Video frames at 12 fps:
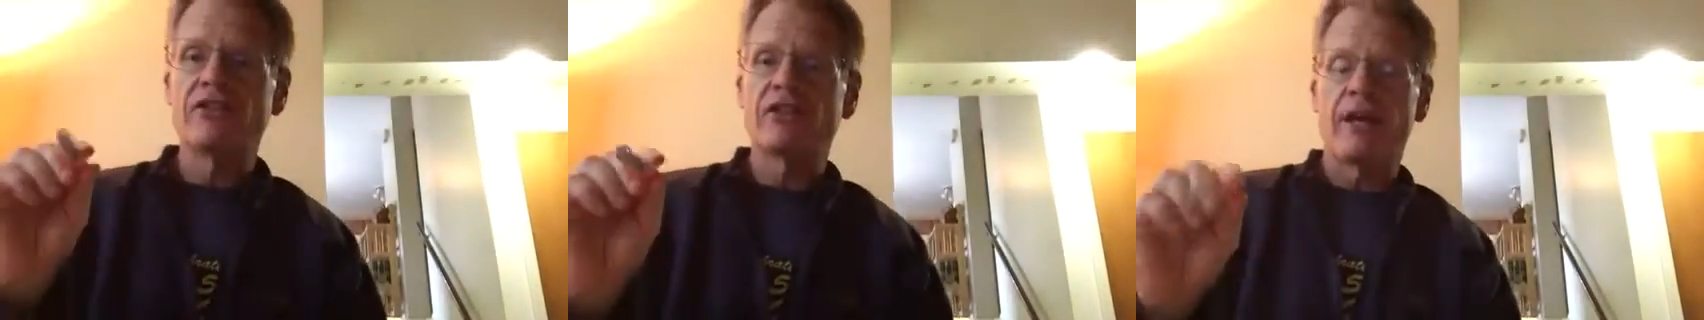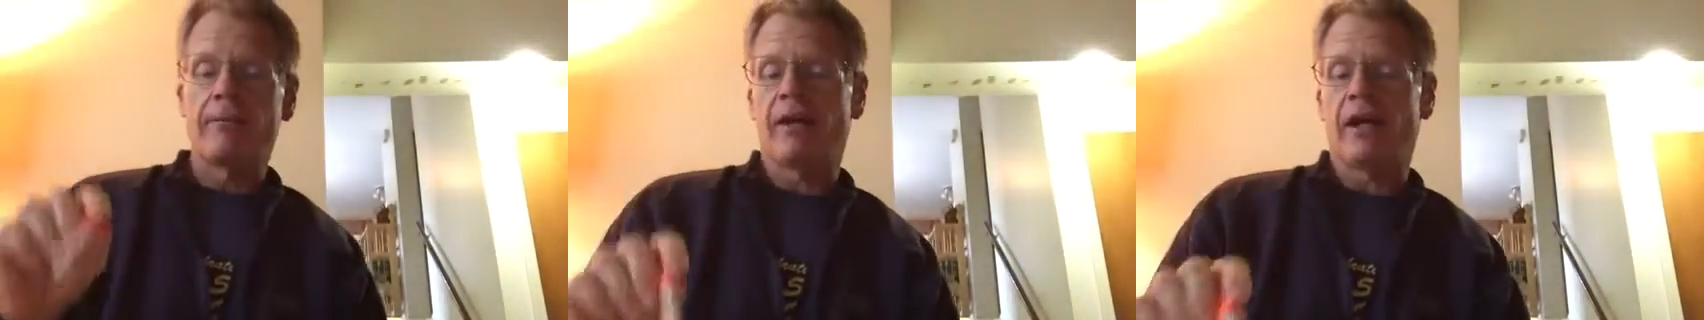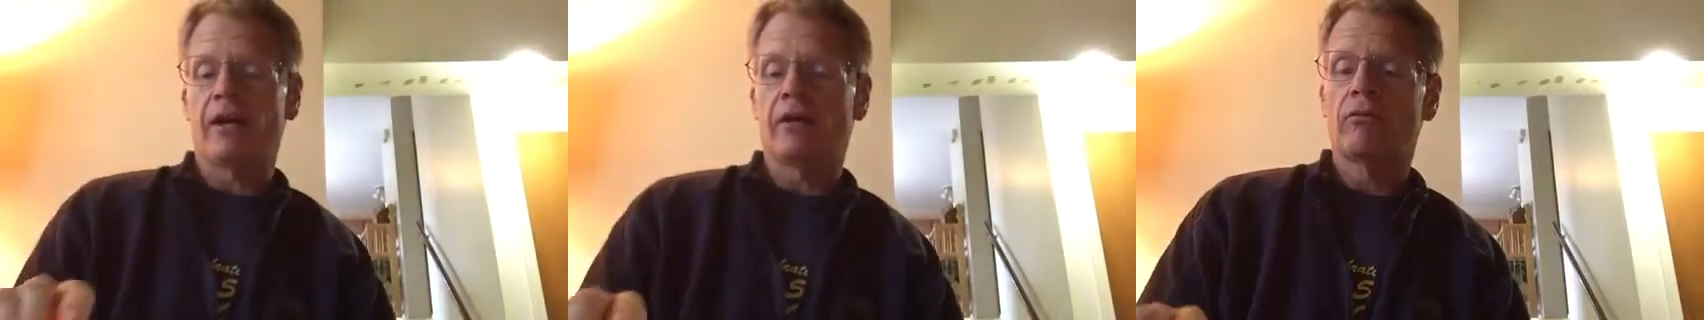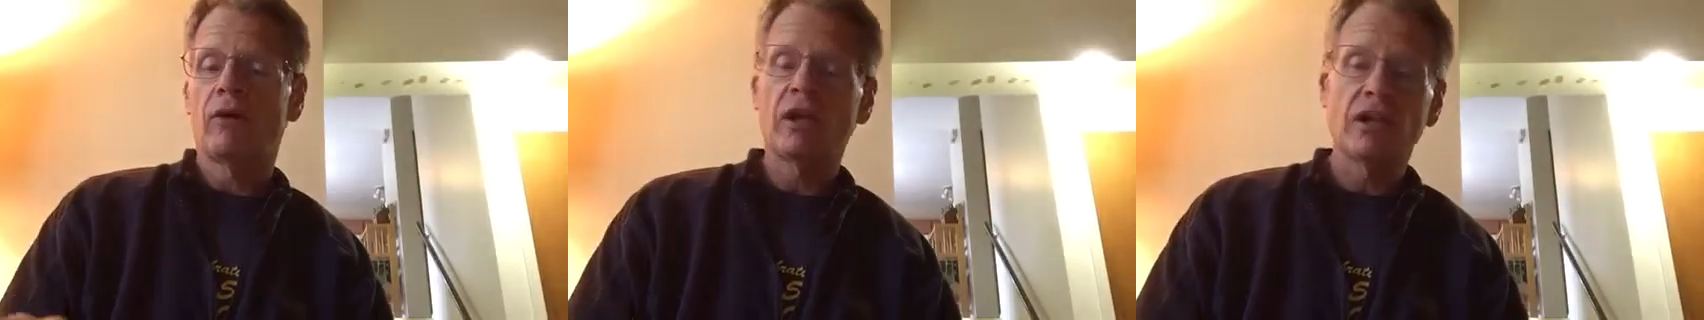does that
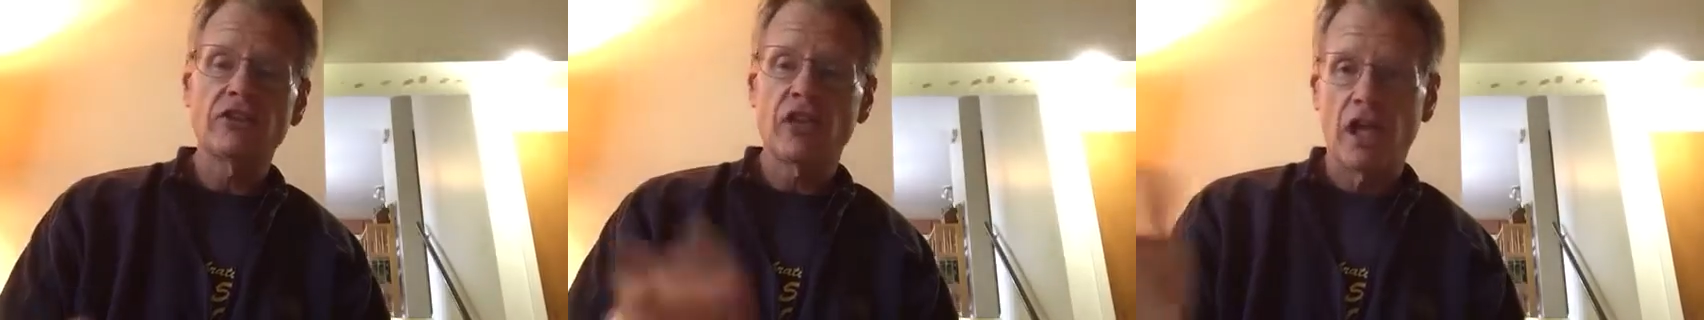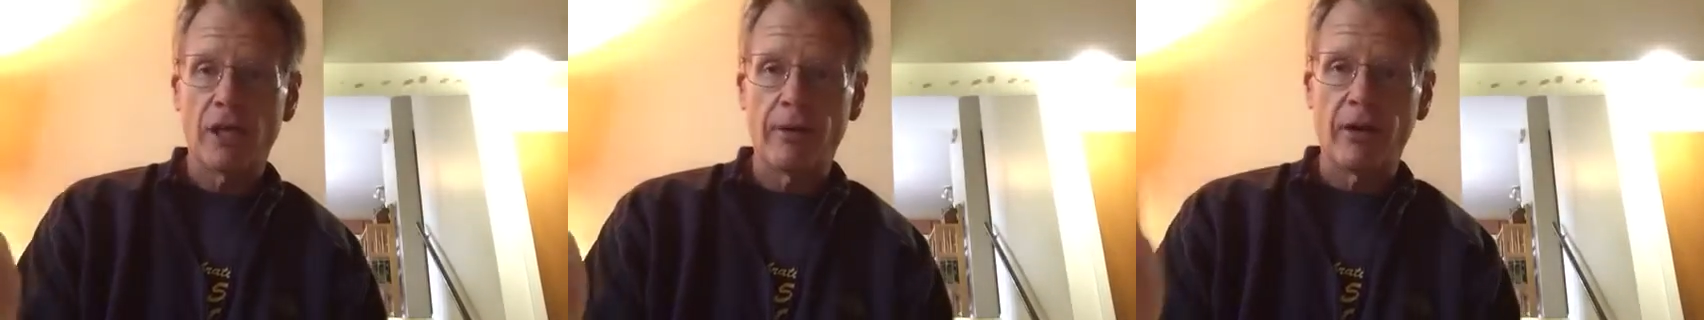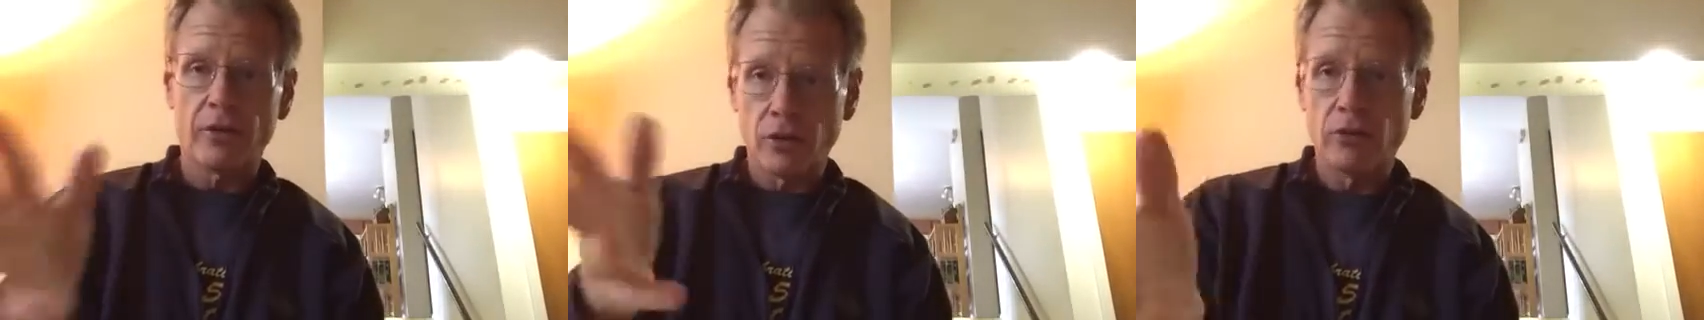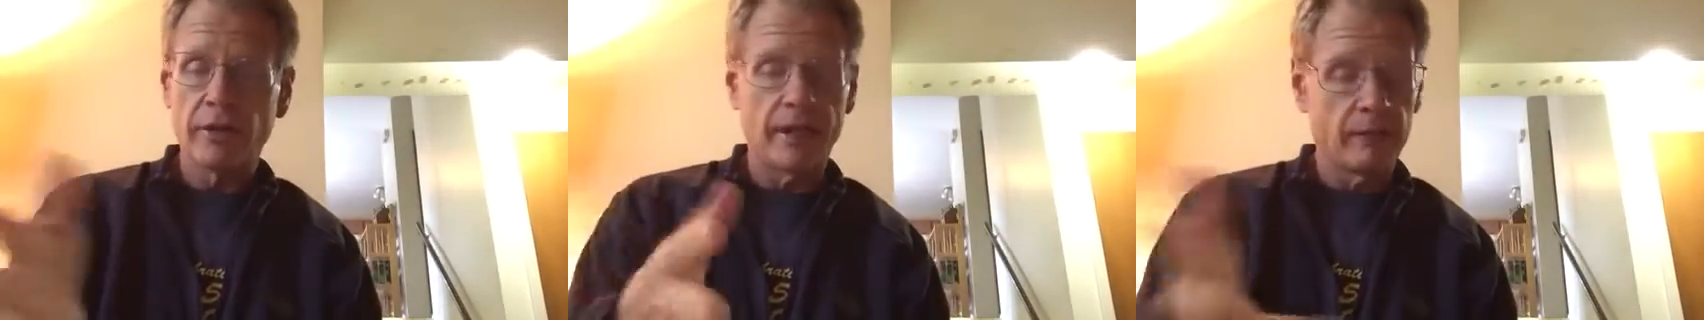matter? Well, let's talk about
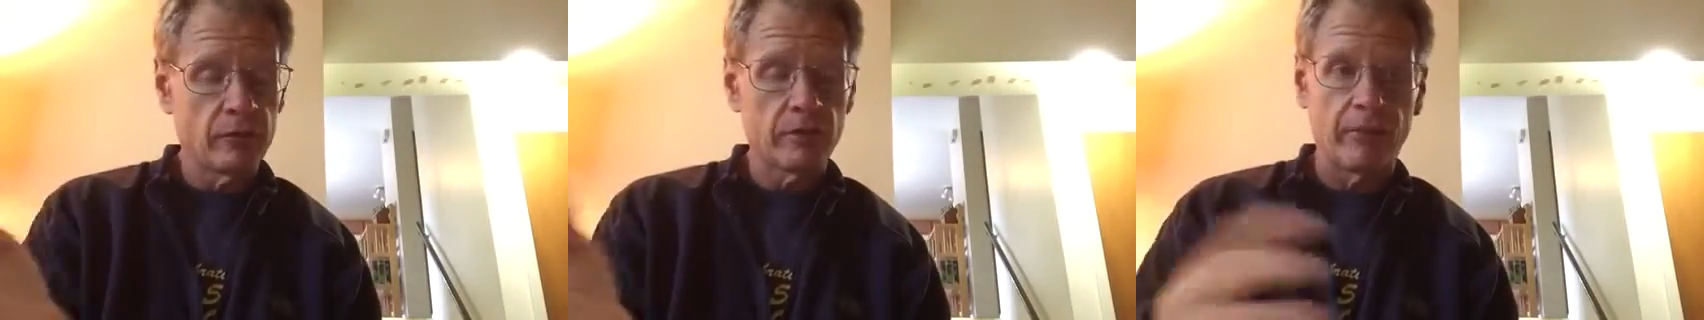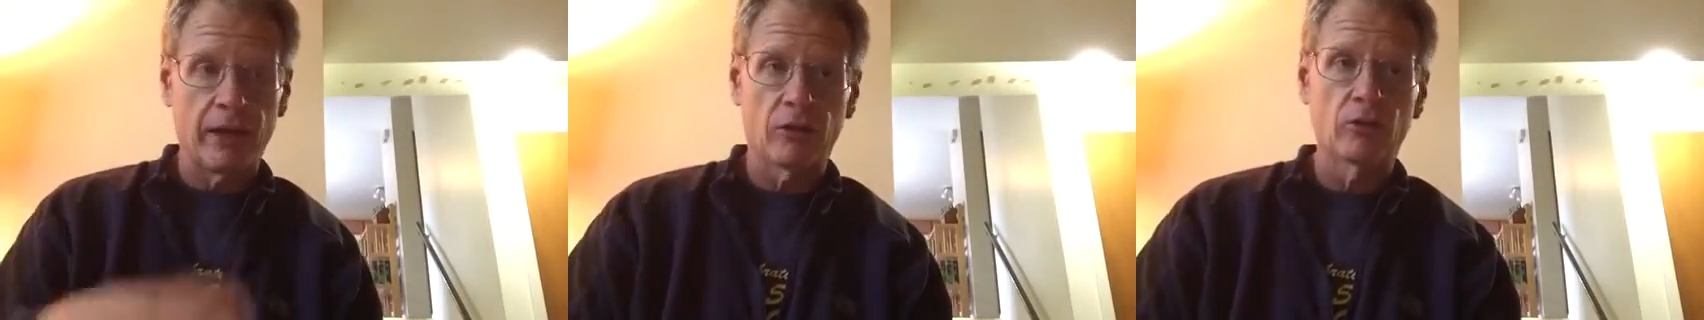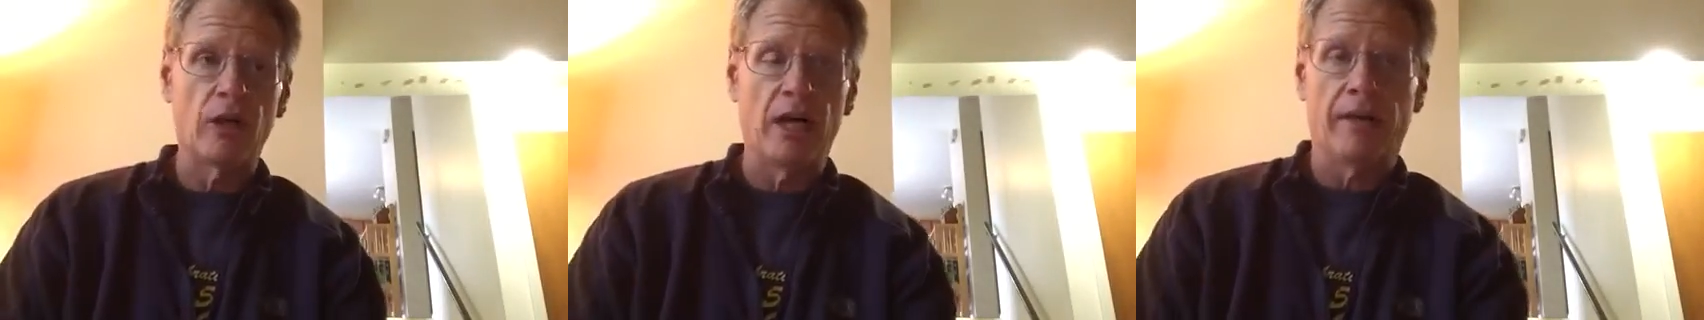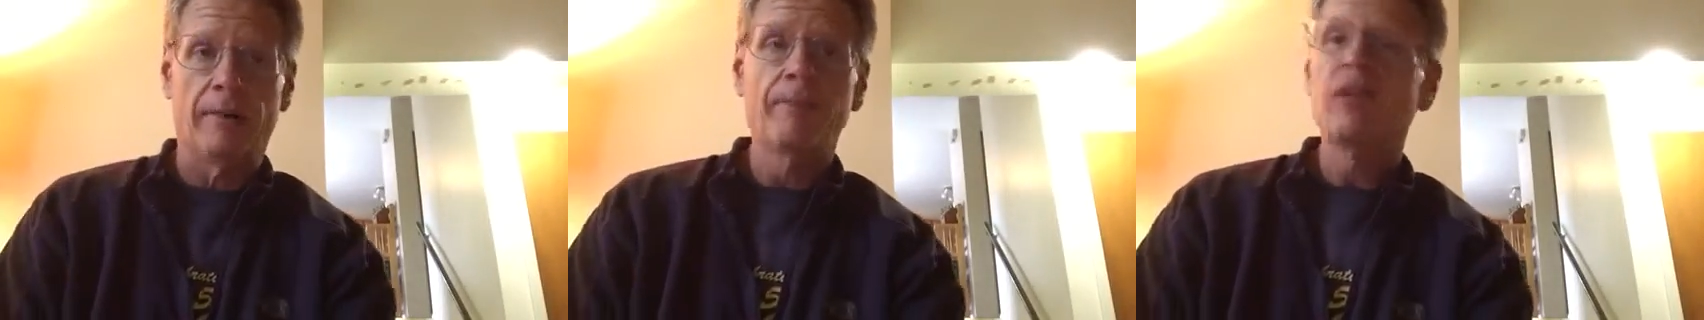you again with the bottled
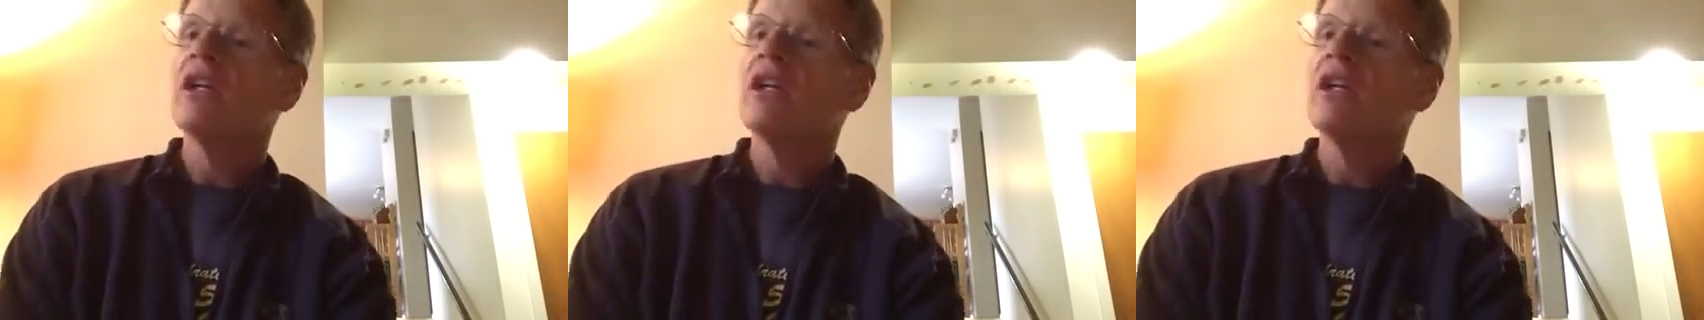water.